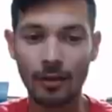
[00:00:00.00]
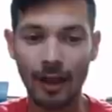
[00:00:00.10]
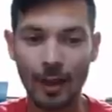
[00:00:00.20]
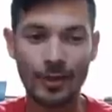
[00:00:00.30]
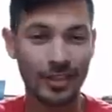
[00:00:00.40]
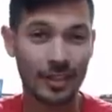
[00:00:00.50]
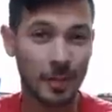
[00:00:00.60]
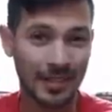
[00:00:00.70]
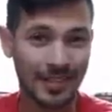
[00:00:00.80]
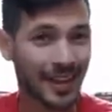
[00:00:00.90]
how much
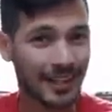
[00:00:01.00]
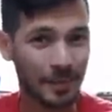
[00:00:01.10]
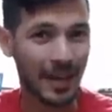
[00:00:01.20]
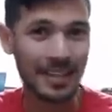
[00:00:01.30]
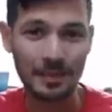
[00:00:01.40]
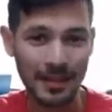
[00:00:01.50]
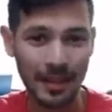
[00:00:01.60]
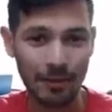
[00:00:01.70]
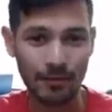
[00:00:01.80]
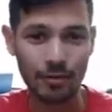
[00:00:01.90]
expenses I had to pay to make
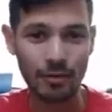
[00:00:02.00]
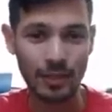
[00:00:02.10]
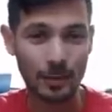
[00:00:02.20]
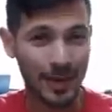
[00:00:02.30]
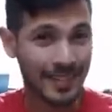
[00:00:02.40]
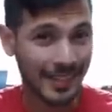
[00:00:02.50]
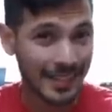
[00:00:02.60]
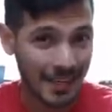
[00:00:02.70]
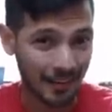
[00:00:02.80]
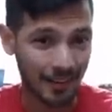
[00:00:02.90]
that revenue. It's
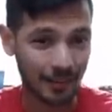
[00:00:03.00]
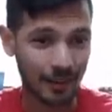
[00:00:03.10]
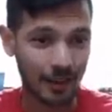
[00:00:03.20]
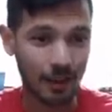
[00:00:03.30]
basically nothing.